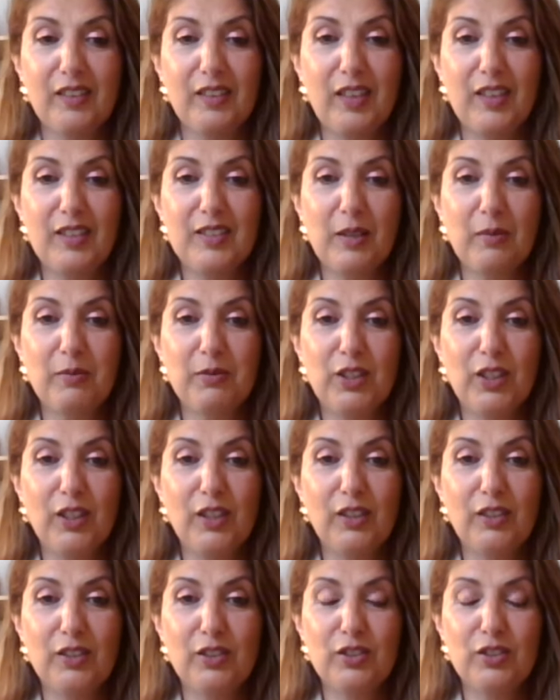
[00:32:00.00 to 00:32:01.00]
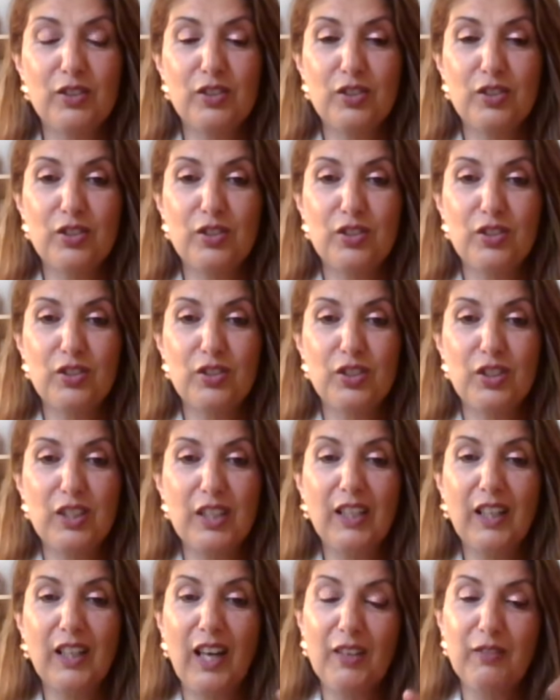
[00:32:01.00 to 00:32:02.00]
is something
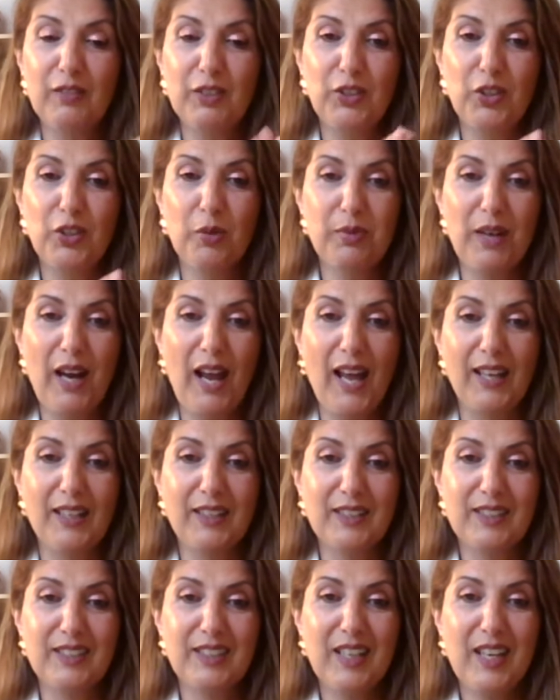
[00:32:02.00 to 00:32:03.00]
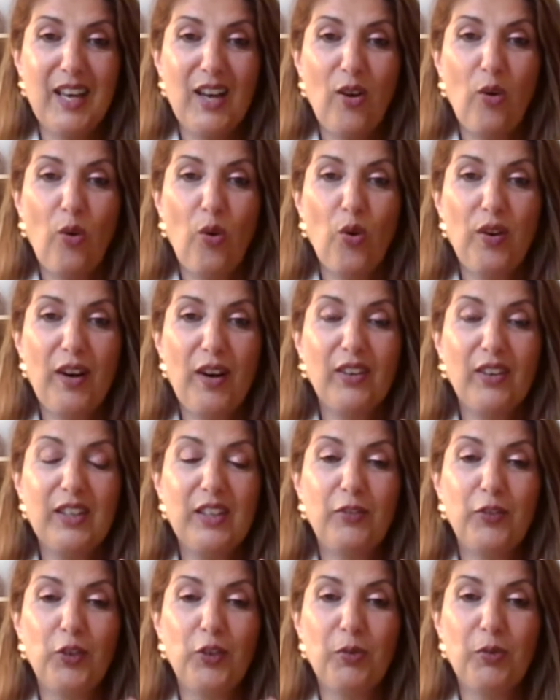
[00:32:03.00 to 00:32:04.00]
in line with your brand, or in
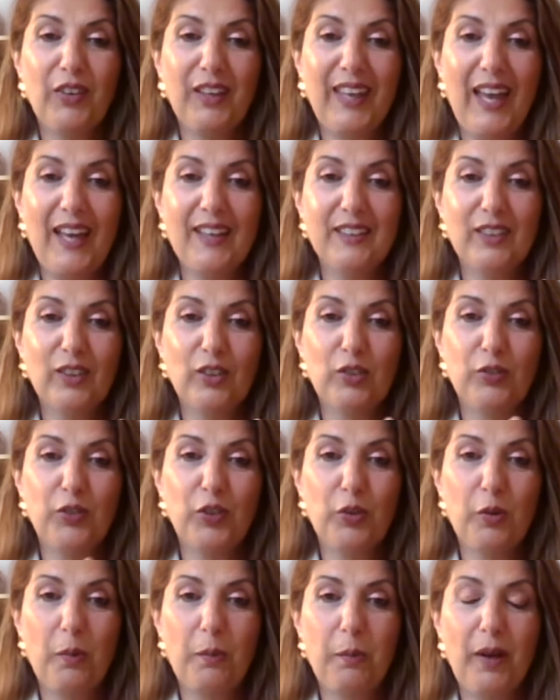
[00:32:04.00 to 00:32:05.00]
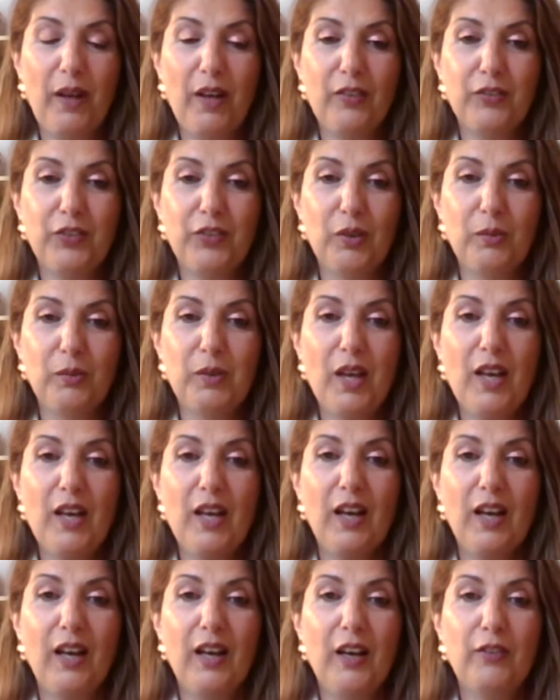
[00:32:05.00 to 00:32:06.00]
a form of a candle or form of perfume.
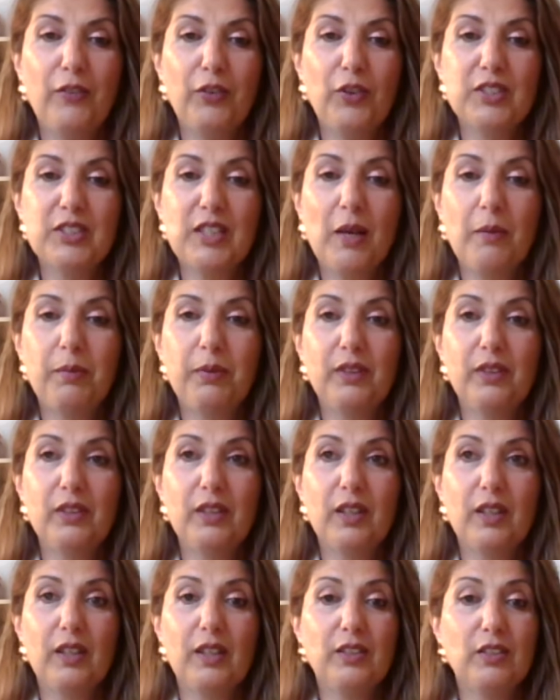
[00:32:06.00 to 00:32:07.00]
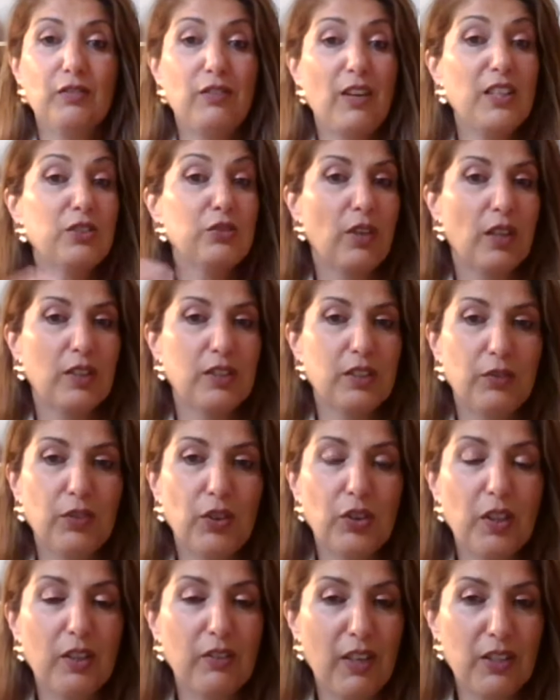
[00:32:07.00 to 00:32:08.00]
For example, the restaurants, if
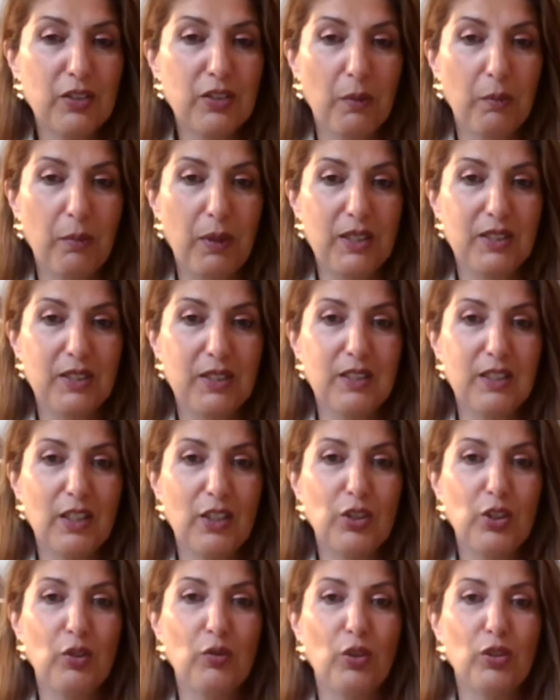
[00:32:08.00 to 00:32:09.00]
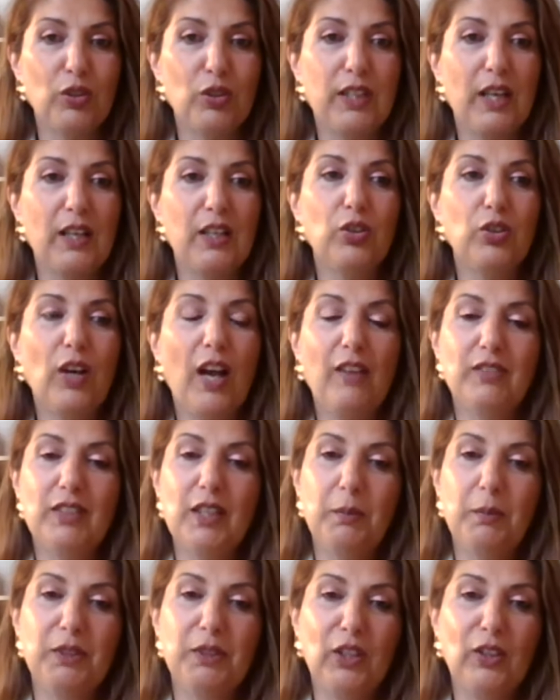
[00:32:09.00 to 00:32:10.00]
you're in a restaurant business and you want that, you have
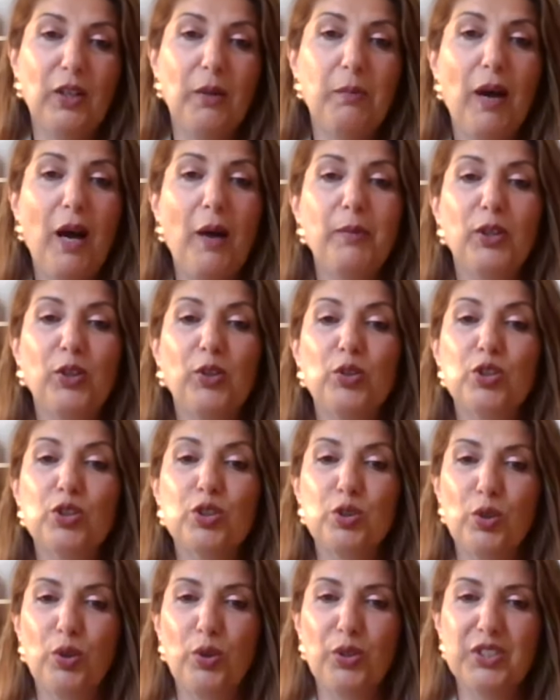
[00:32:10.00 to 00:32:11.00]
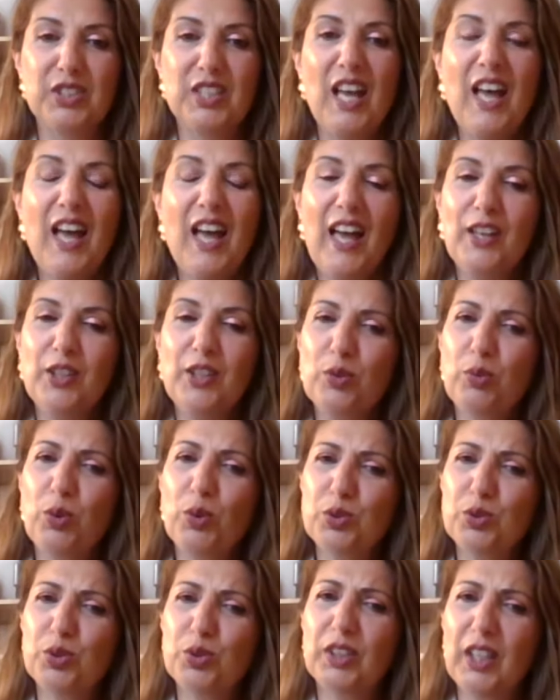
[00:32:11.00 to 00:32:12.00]
that particular barbecue sauce and you
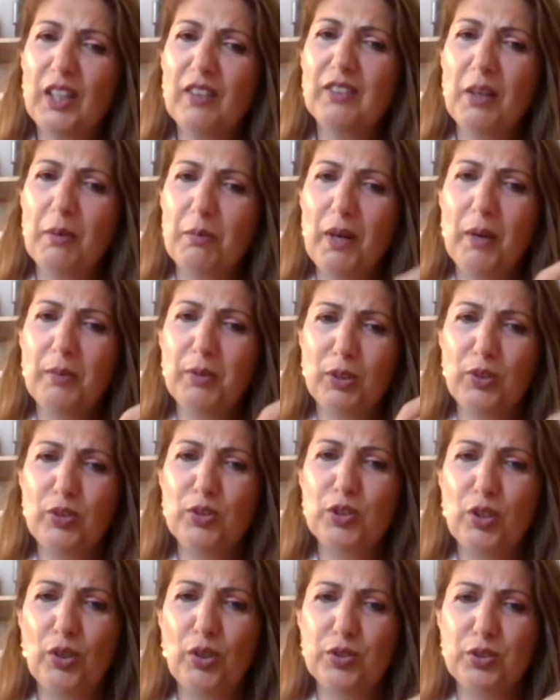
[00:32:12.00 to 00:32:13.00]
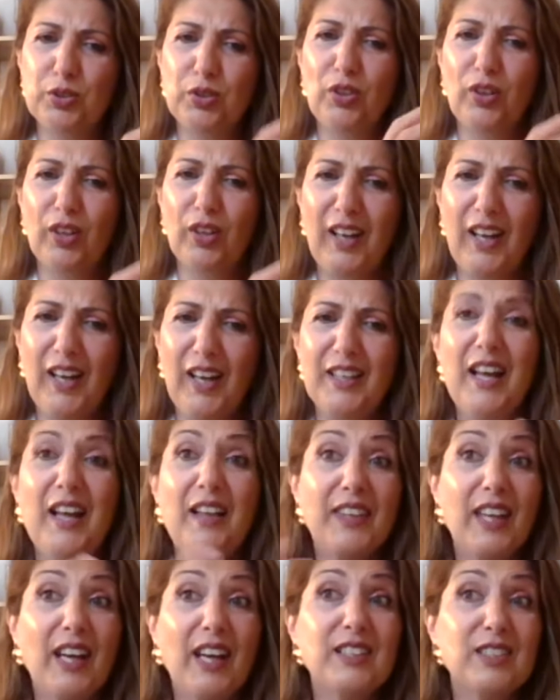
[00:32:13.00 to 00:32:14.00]
want to give that barbecue sauce to your client,
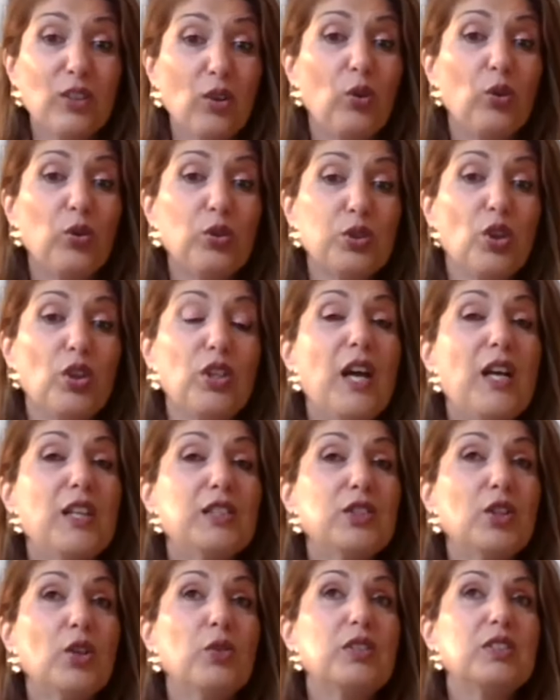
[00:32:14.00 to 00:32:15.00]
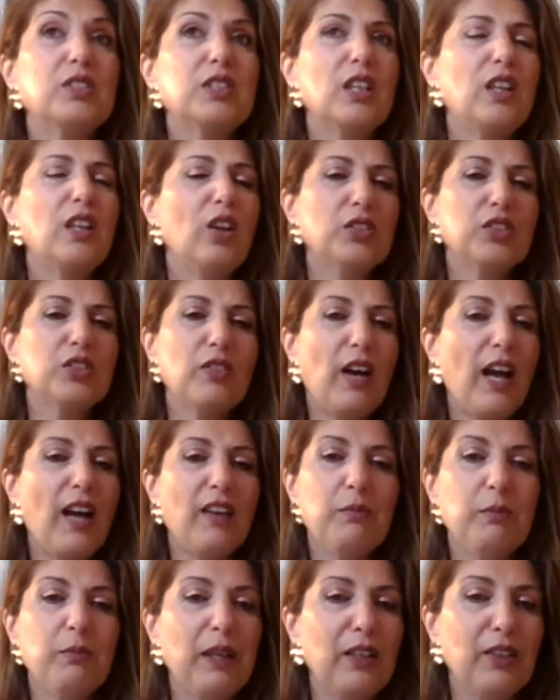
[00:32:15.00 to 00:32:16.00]
that's also, so it's a lot. I
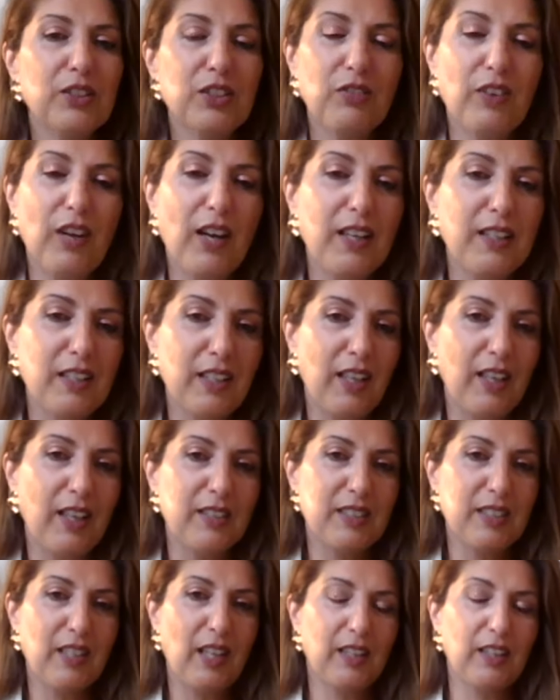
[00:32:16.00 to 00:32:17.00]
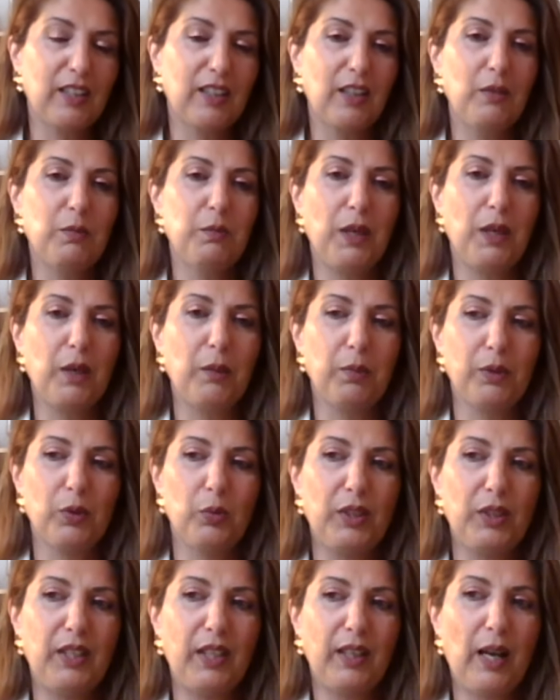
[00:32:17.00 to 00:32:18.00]
have millions of ideas that I can give people
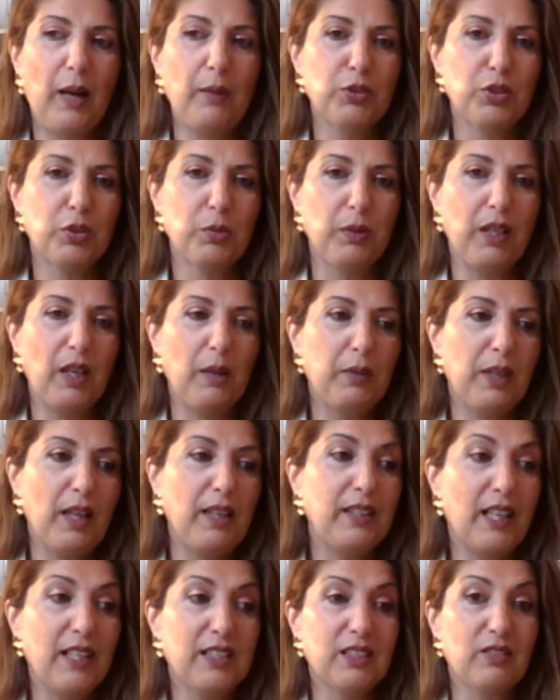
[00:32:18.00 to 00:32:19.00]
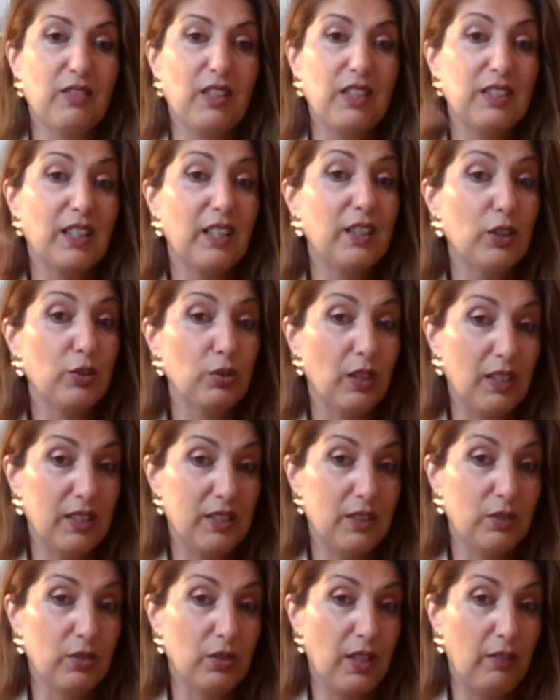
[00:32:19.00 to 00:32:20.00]
when they come to me. And that's the reason I need to
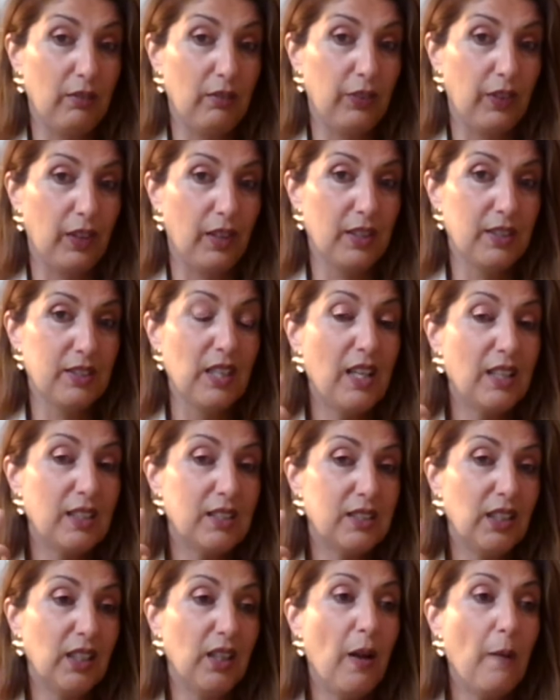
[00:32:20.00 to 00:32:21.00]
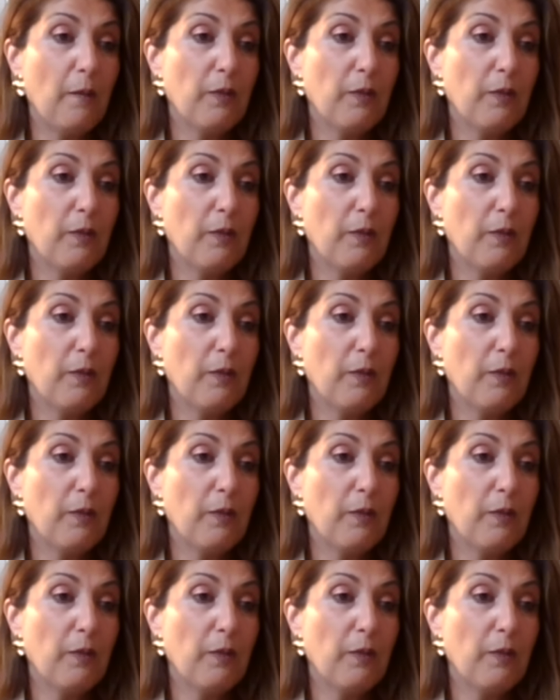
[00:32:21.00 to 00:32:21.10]
listen to them first, see,